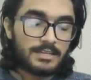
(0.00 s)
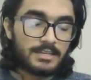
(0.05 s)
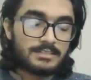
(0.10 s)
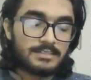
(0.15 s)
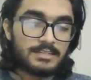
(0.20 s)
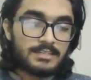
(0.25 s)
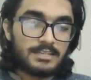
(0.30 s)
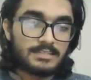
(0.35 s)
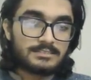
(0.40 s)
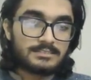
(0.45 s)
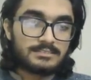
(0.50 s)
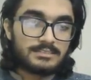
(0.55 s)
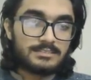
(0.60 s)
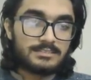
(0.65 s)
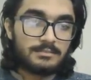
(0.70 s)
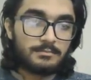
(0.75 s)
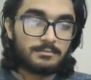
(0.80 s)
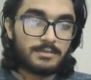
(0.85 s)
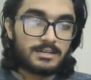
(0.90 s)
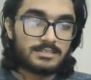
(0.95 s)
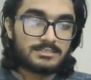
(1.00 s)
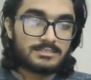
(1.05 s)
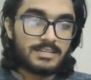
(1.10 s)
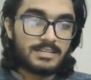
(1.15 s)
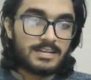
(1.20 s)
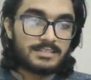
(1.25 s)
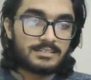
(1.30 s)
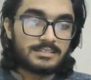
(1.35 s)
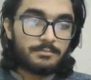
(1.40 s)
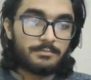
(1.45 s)
and the next is the
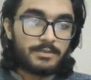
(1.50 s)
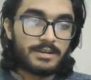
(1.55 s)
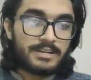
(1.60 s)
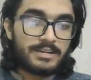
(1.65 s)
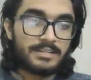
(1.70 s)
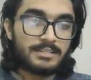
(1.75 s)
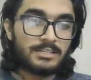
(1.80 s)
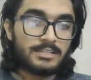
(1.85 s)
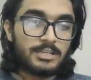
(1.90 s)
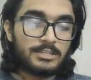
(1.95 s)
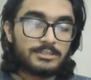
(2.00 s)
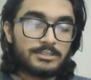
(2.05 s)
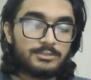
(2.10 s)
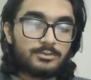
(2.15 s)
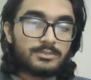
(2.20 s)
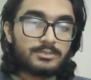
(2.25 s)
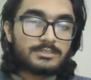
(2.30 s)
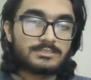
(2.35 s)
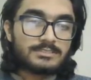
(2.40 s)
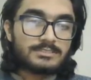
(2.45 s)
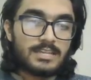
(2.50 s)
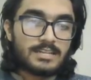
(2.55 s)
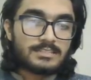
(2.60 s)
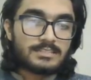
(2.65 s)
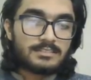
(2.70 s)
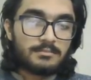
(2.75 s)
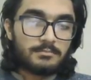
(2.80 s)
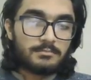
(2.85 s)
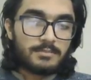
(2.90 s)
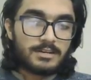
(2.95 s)
margin and the padding. You can
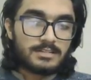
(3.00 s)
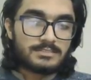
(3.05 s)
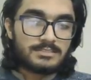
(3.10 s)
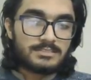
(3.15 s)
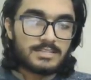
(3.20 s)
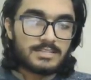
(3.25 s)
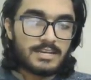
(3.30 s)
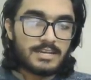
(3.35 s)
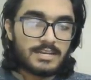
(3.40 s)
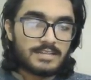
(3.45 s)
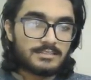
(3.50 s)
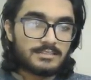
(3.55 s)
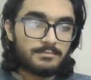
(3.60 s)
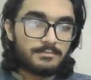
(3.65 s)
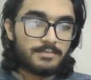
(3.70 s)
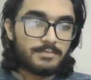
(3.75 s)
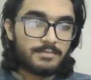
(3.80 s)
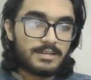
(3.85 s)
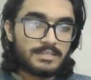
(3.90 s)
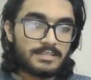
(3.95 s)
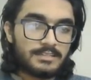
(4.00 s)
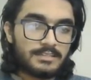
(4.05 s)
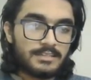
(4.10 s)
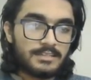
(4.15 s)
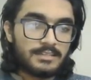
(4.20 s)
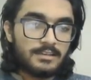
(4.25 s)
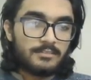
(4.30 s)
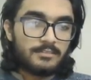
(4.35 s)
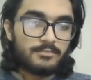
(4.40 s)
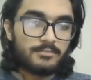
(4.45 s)
select the margin and the padding
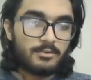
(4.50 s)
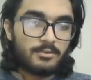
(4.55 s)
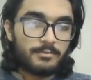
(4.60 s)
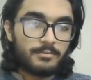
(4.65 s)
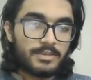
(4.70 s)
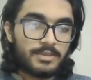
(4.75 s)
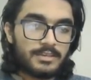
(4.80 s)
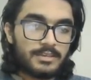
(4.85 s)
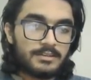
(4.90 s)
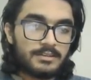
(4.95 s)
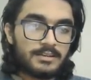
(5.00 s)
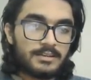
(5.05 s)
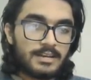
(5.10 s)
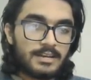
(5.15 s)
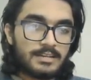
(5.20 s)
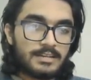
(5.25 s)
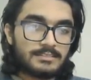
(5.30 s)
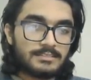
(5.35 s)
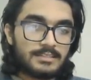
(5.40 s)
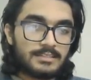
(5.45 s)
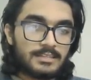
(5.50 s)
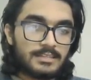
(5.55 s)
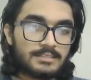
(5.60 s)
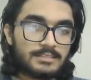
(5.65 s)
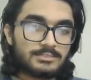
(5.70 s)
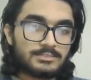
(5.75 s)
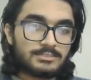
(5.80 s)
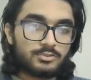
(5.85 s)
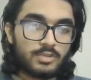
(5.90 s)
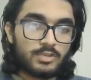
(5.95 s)
from here, and the
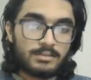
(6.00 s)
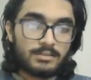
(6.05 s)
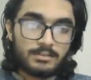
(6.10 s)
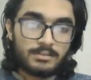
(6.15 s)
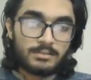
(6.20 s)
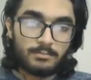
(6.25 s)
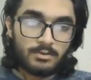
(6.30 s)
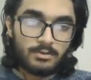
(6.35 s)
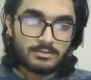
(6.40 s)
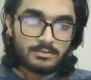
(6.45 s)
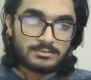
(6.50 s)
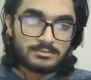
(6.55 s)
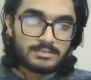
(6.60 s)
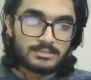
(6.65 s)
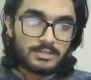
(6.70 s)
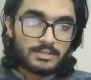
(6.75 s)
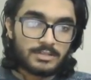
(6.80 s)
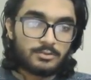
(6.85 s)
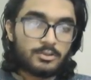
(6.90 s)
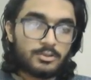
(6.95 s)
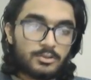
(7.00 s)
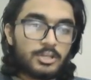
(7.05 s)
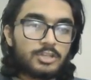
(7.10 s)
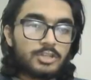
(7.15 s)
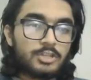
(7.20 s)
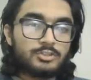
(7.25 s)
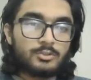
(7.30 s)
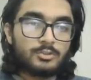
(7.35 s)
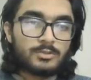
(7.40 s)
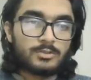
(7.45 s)
next you have the box shadow.
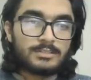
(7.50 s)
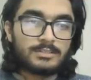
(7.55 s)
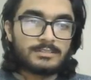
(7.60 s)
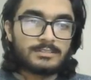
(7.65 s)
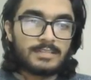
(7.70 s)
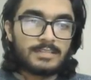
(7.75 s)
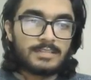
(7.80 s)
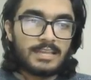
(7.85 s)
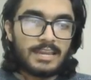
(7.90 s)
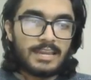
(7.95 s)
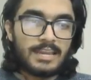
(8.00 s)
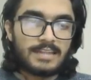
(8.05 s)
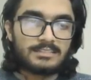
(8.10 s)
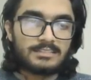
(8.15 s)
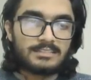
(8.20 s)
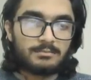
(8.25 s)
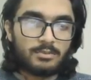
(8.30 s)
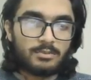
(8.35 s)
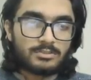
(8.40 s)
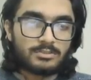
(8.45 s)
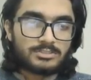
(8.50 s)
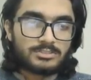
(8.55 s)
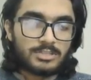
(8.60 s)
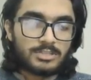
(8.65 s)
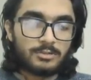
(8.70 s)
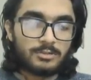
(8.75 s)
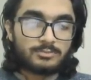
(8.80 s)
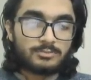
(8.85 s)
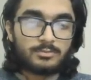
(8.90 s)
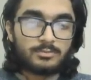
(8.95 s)
You can add the box
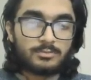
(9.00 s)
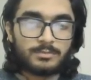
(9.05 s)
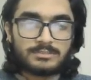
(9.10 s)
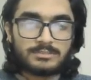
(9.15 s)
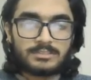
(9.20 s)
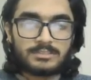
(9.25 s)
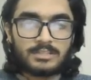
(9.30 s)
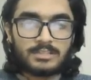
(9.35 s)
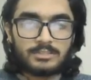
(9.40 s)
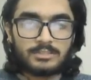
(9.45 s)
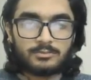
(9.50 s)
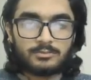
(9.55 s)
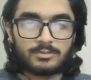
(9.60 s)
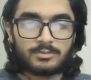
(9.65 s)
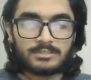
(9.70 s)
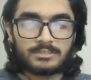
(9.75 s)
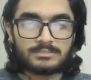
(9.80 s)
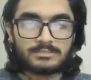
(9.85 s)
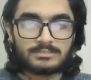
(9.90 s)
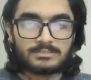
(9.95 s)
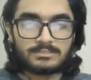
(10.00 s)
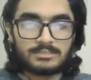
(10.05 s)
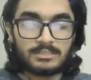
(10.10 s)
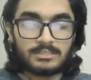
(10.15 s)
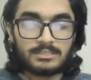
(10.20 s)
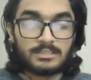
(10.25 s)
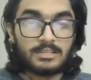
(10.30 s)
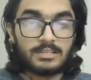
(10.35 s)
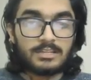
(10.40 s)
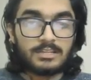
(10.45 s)
shadow. So basically you can
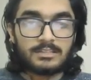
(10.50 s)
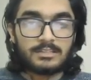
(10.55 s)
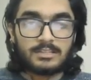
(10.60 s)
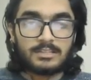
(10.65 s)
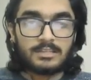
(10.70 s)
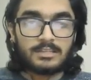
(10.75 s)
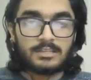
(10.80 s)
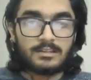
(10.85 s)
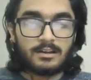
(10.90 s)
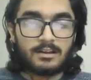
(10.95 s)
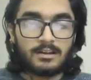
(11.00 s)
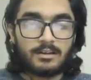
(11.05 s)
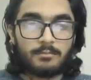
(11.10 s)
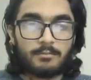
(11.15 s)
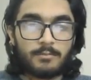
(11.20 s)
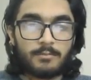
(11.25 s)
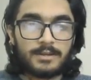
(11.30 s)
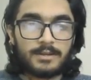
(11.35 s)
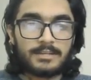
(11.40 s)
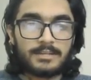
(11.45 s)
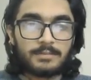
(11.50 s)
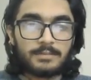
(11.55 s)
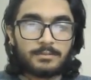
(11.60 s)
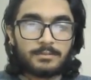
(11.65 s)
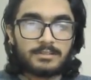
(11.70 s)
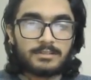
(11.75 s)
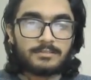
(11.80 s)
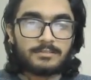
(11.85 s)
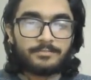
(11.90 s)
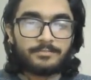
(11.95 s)
see there are
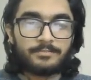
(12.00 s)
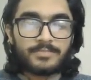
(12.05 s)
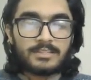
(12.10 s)
multiple